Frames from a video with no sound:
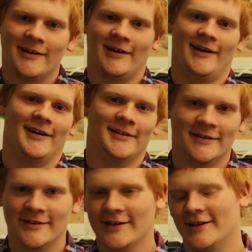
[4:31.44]
And
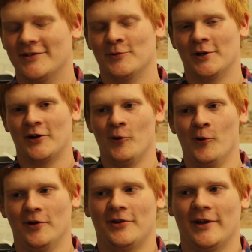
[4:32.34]
it's really
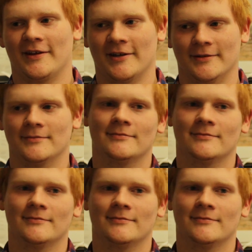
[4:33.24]
cool to think that